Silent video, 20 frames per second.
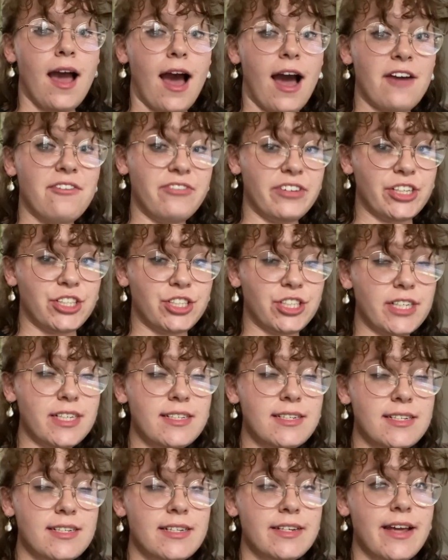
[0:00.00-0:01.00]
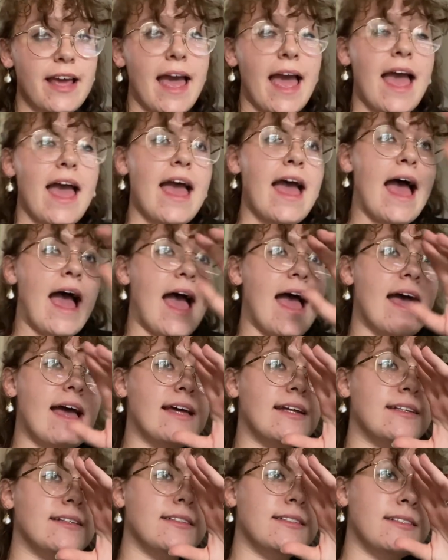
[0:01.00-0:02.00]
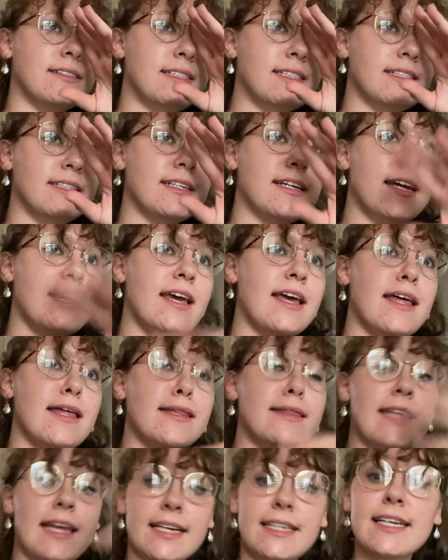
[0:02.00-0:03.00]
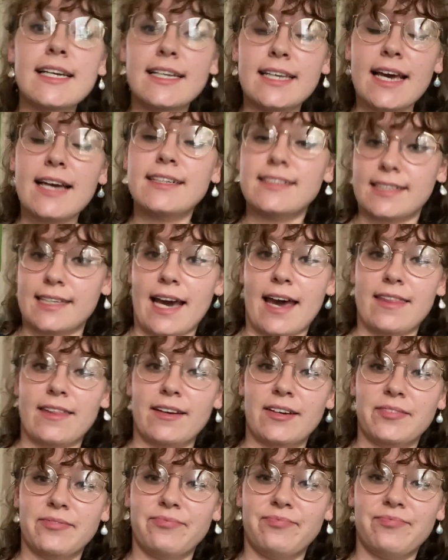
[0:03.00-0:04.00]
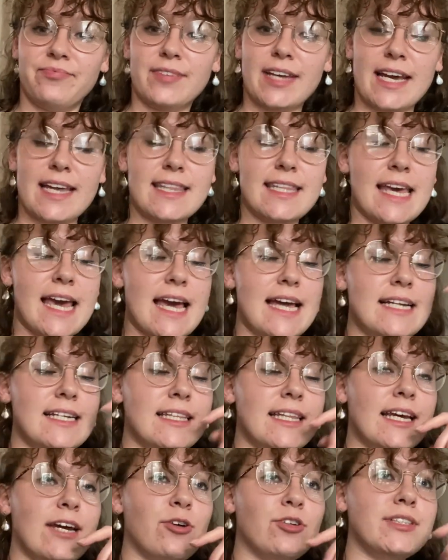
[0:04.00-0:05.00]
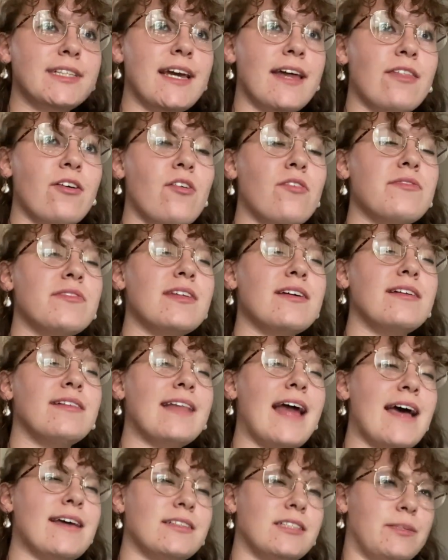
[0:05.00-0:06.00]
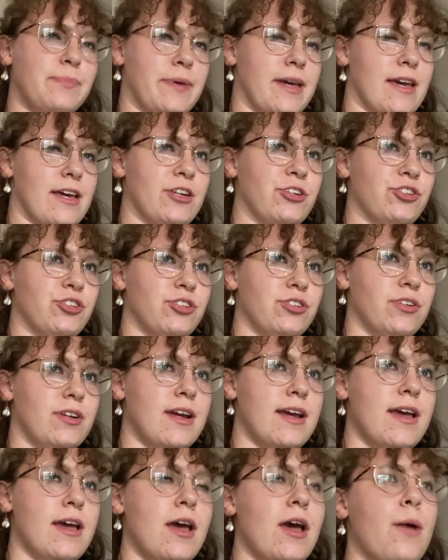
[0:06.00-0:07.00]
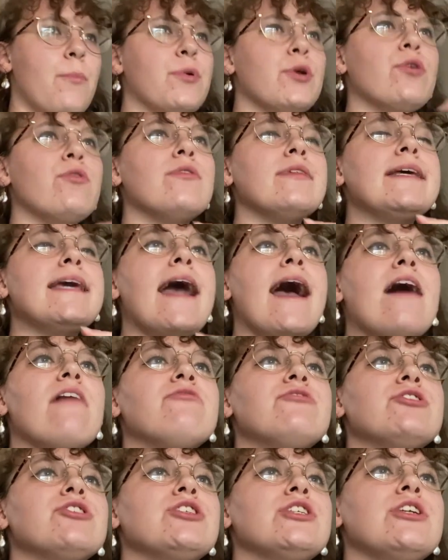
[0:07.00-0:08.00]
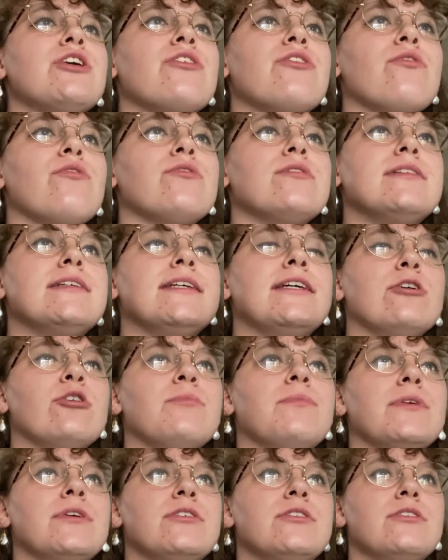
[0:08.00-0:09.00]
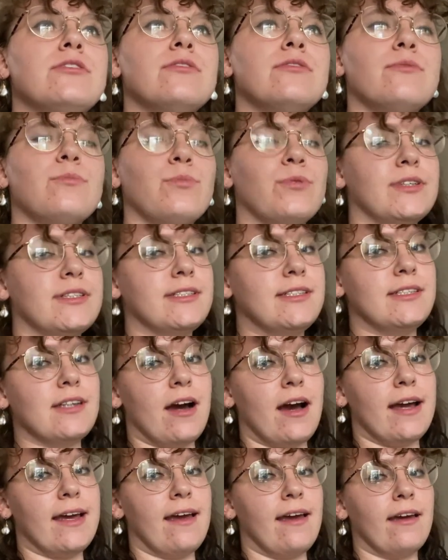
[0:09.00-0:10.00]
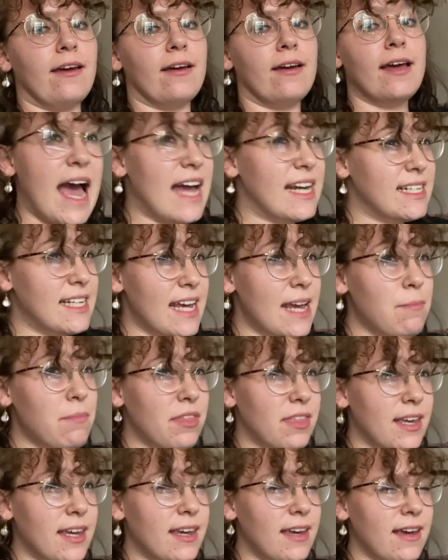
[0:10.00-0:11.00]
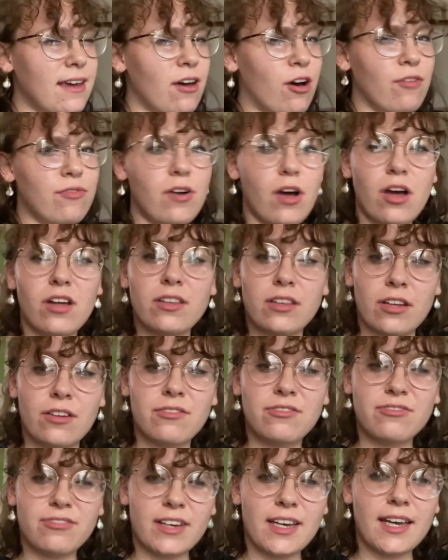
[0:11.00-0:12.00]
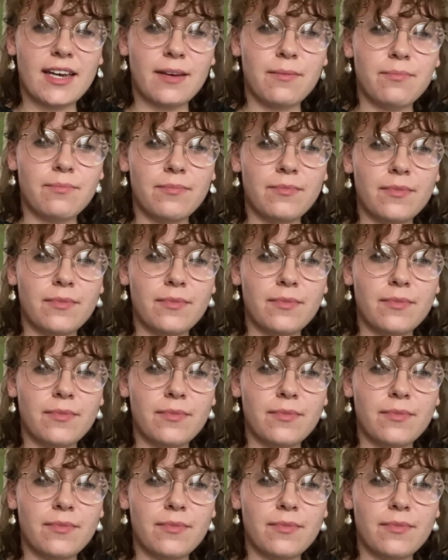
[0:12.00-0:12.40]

I finished it and they did get together. In the end, they got together on the last page, but only after she thought Gilbert was dying. And him thinking of her love for him